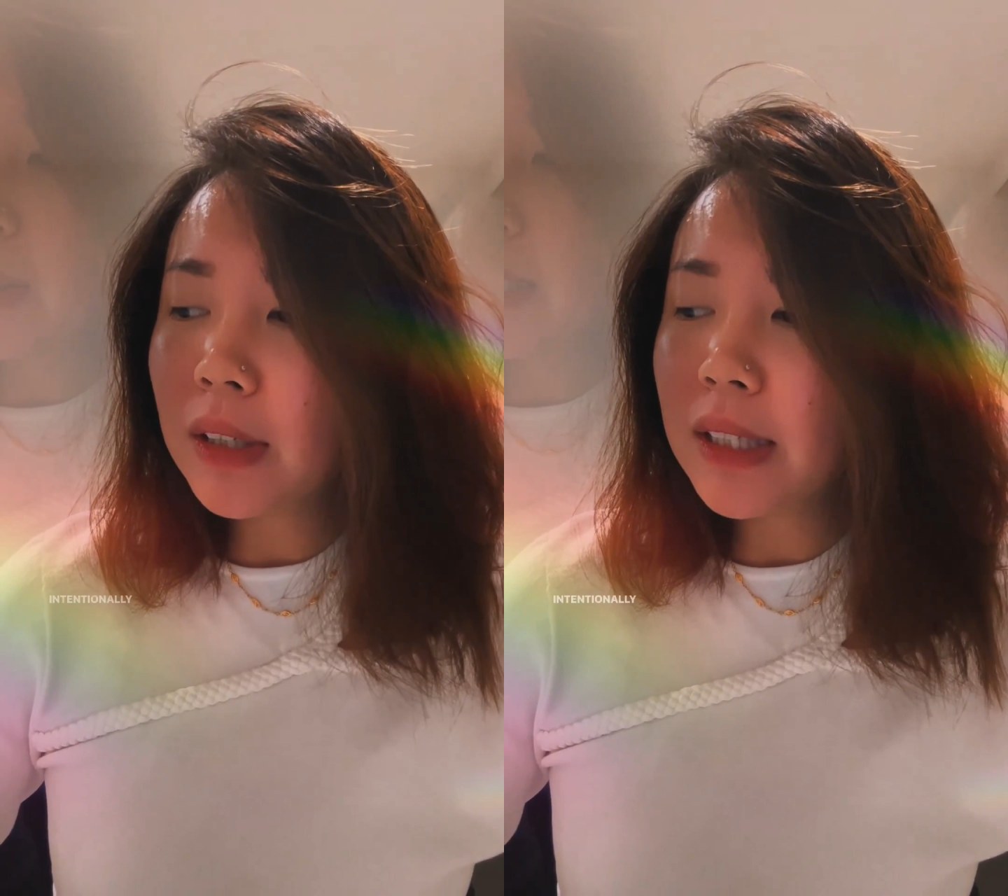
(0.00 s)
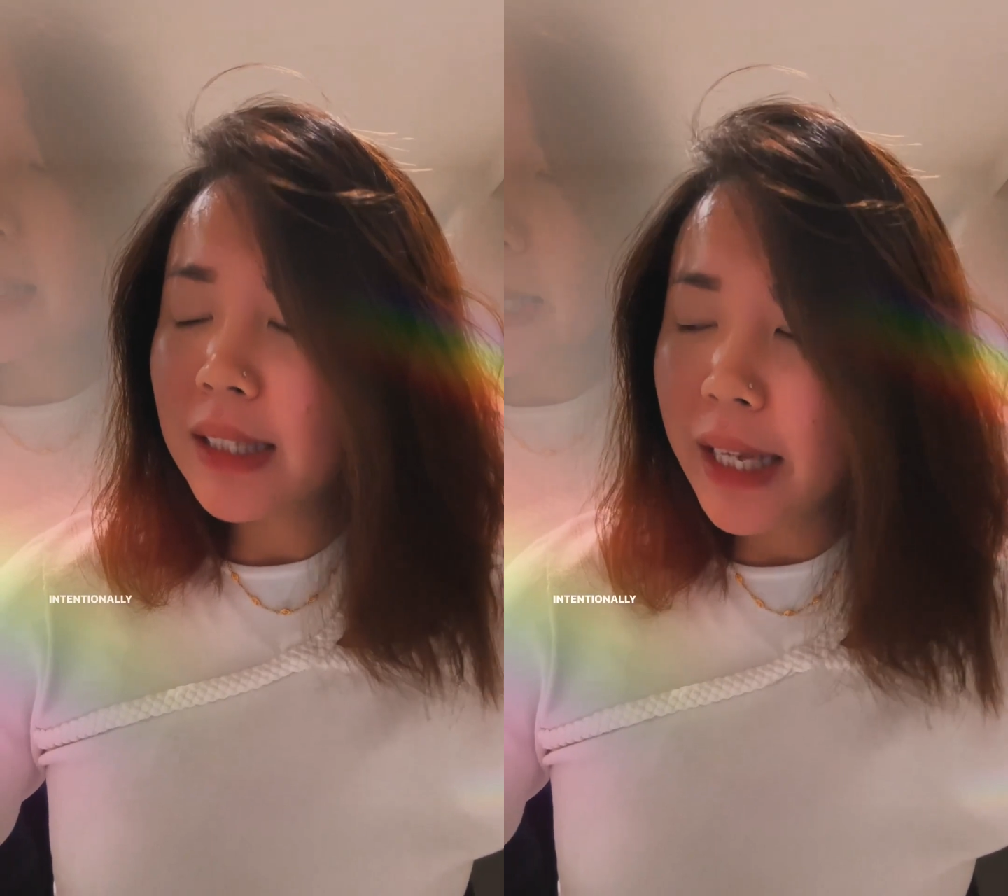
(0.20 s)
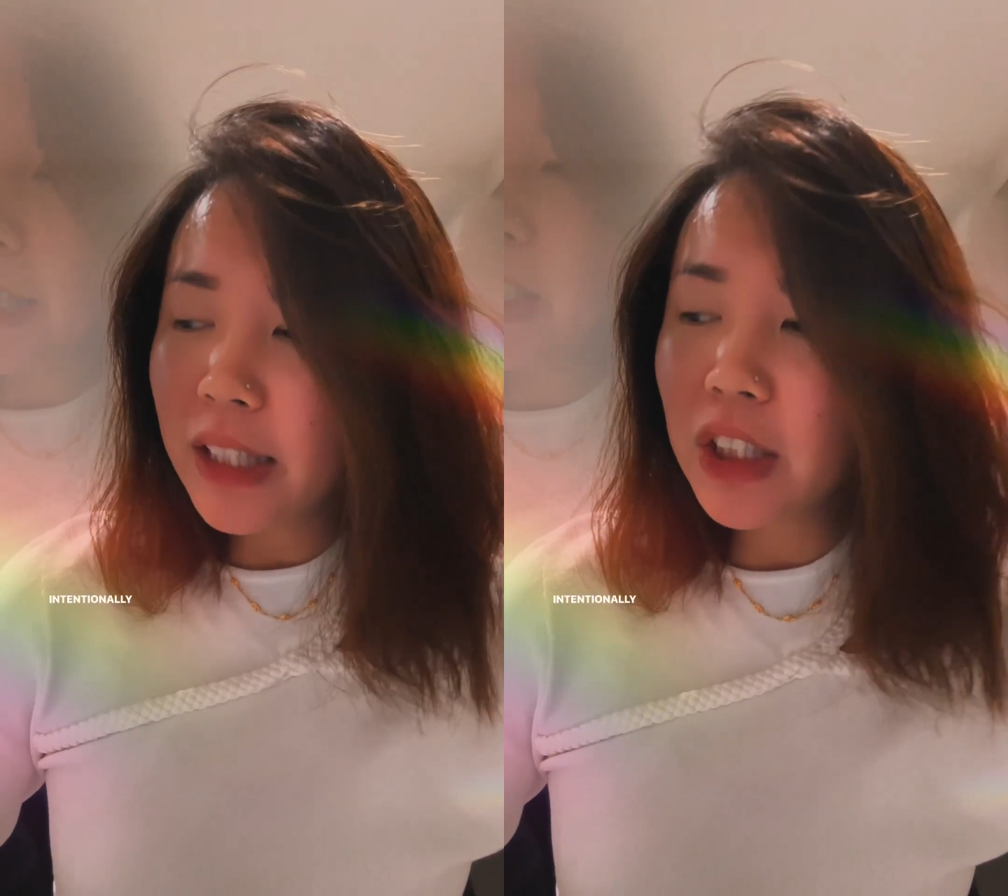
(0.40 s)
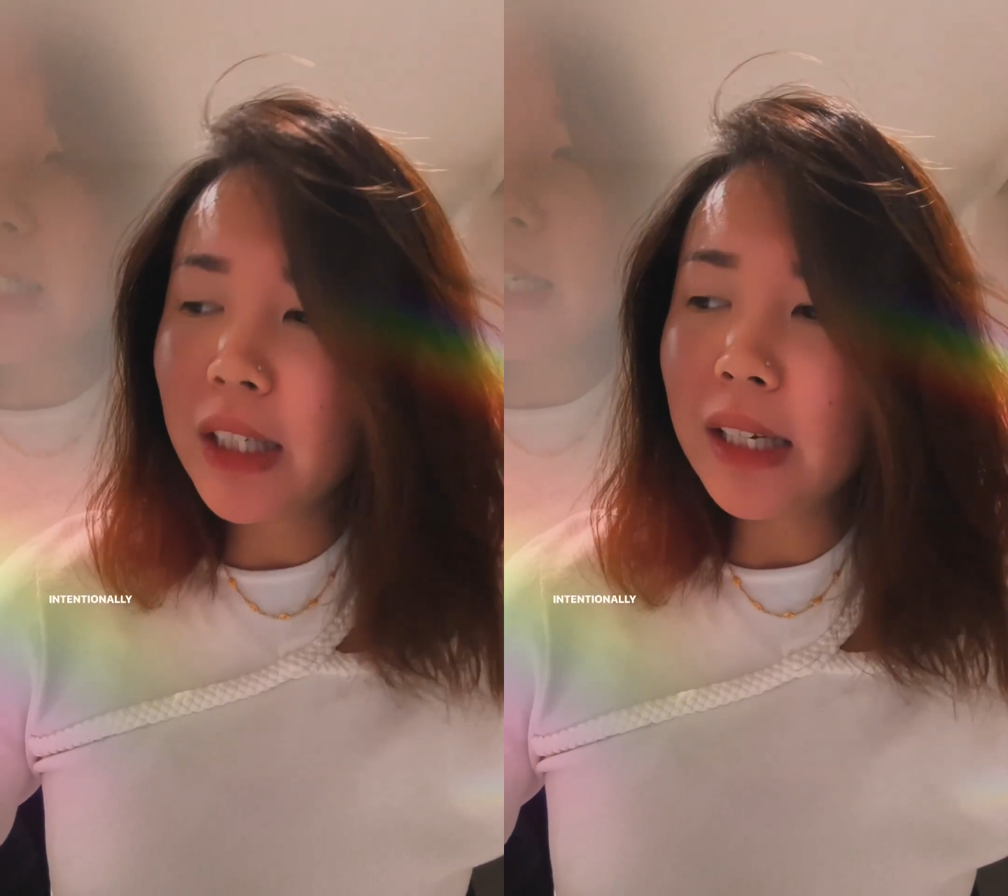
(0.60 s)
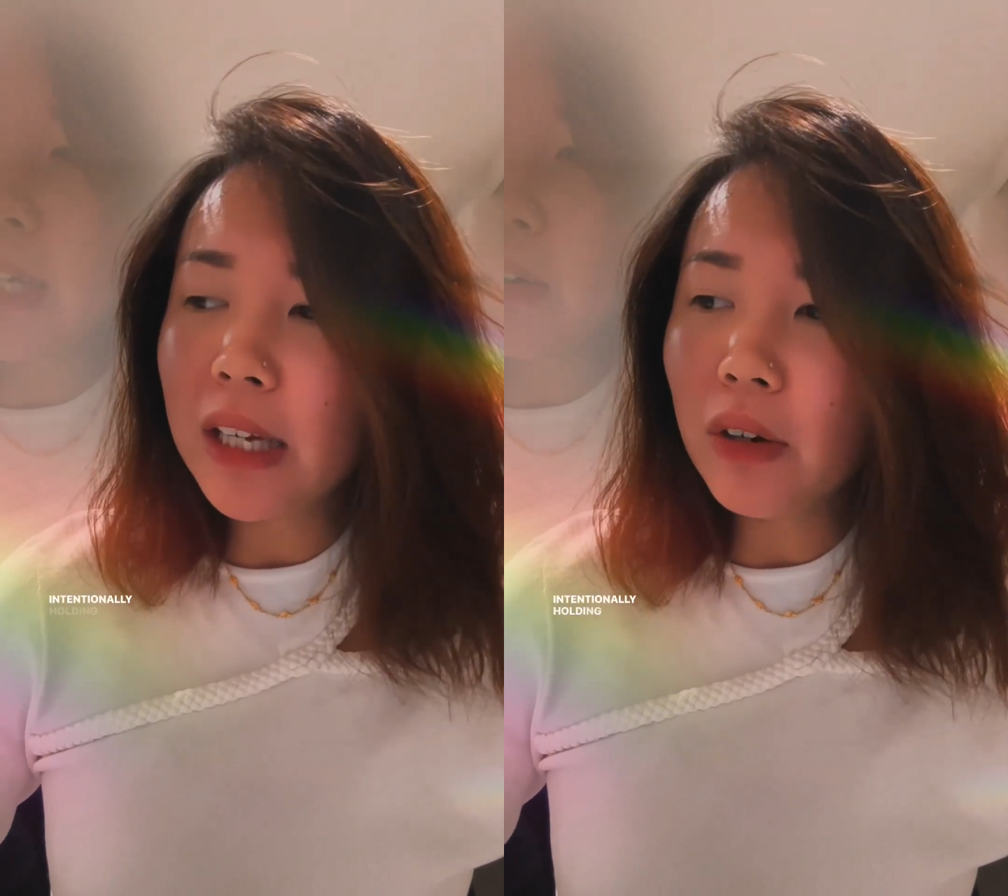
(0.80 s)

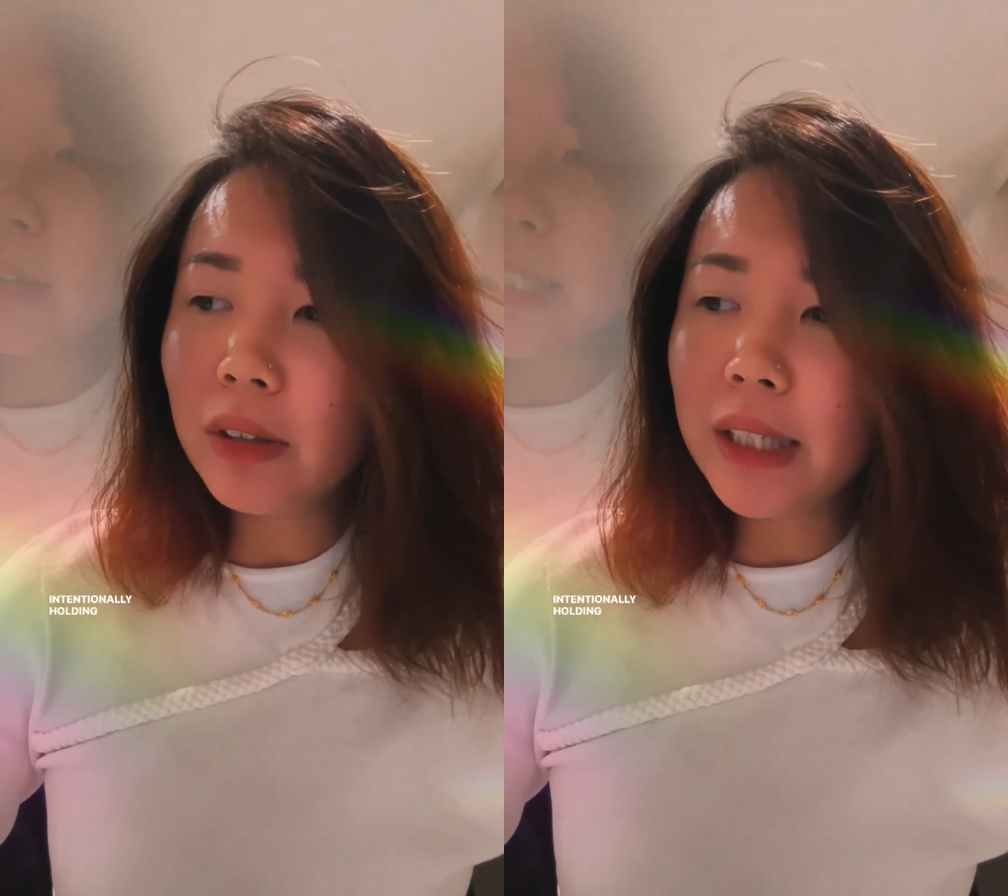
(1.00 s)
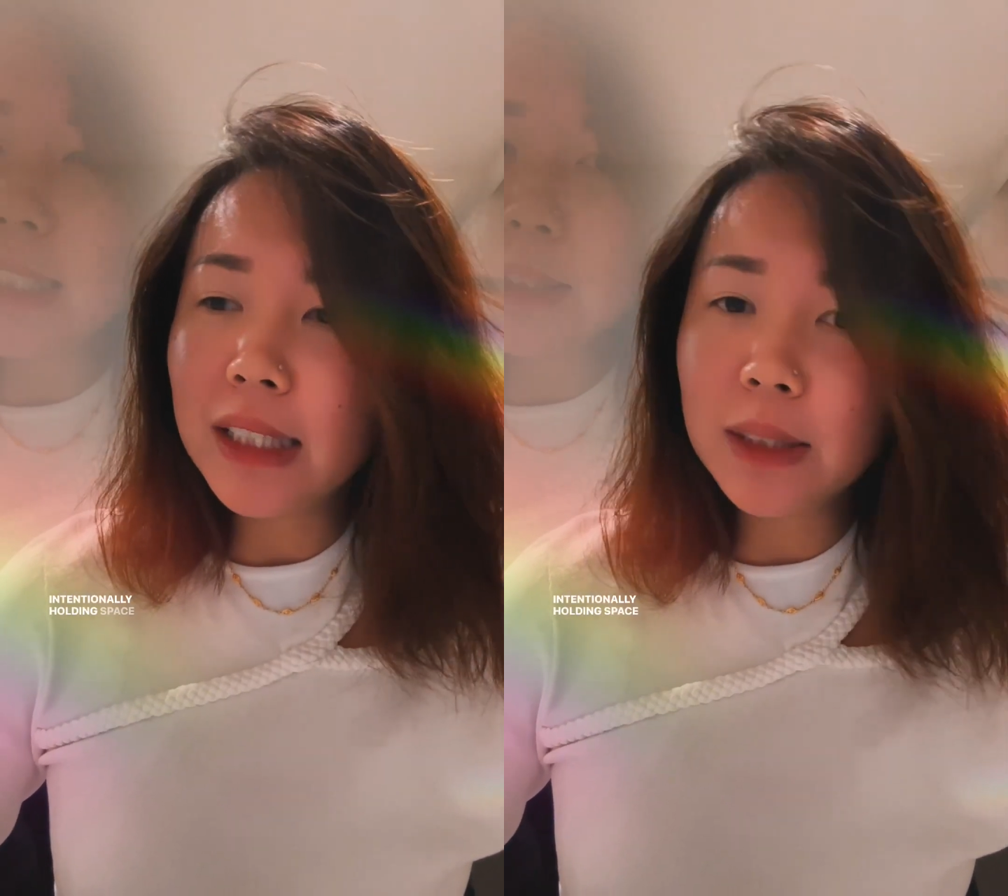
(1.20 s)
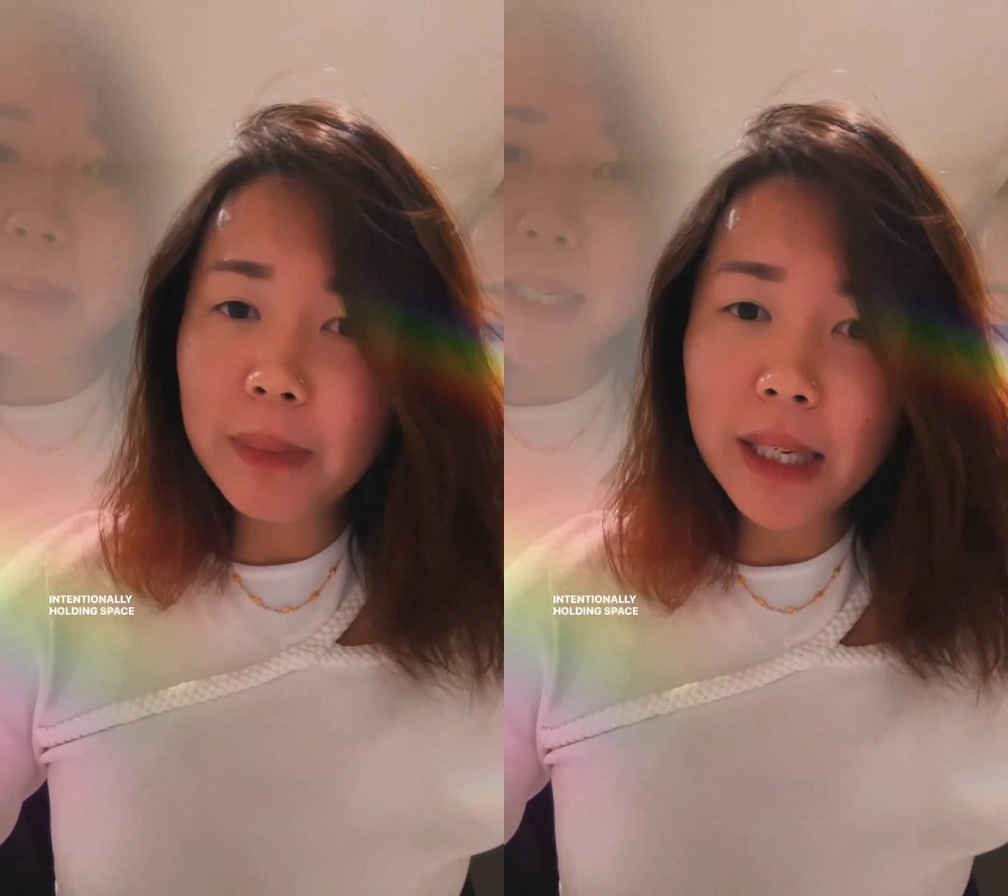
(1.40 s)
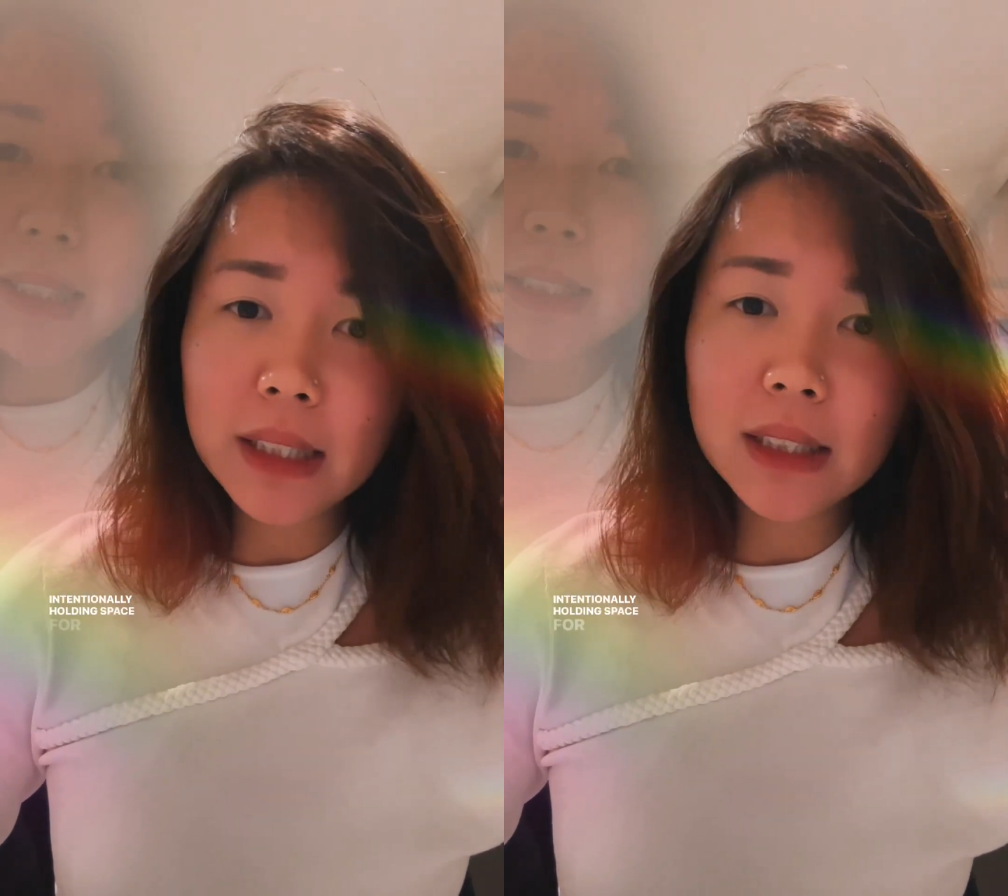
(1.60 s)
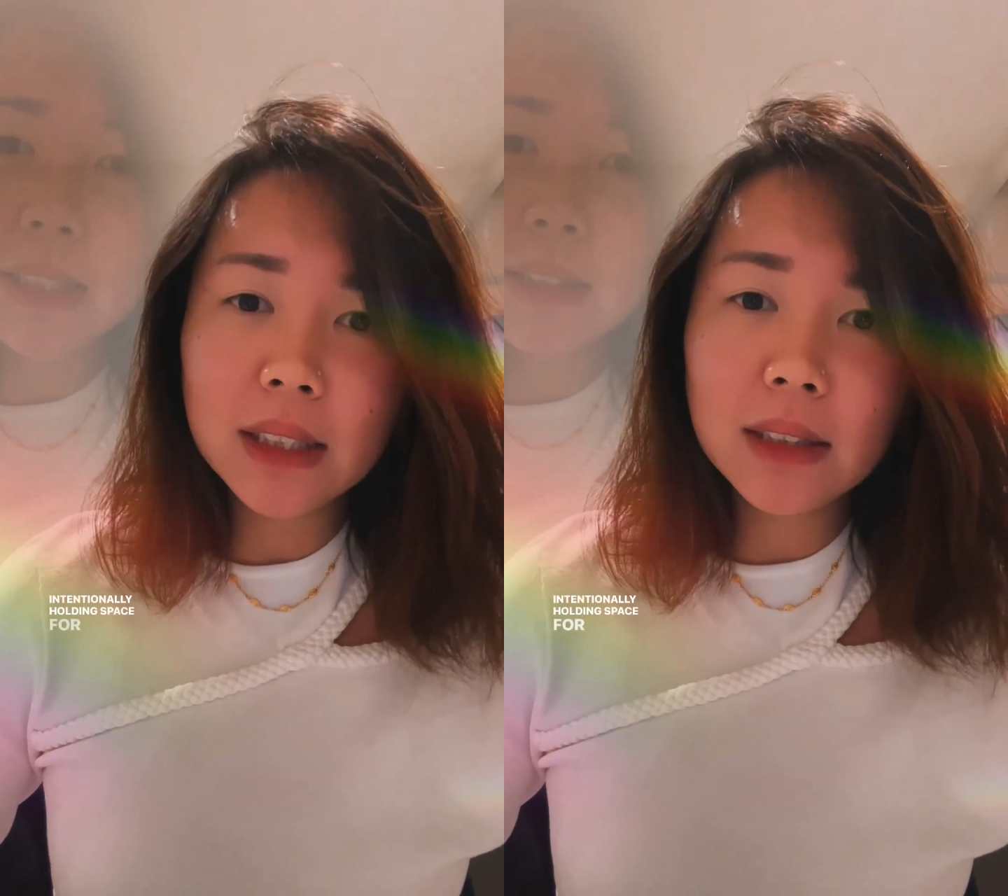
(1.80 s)
intentionally holding
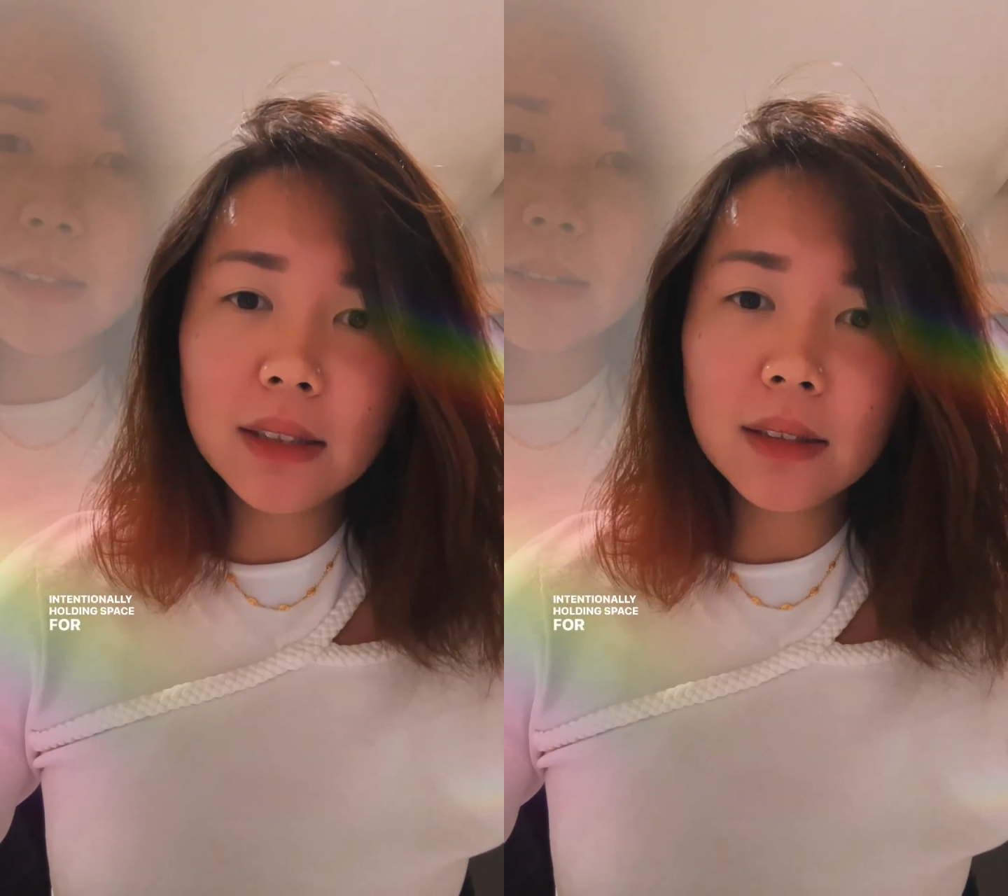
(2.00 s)
space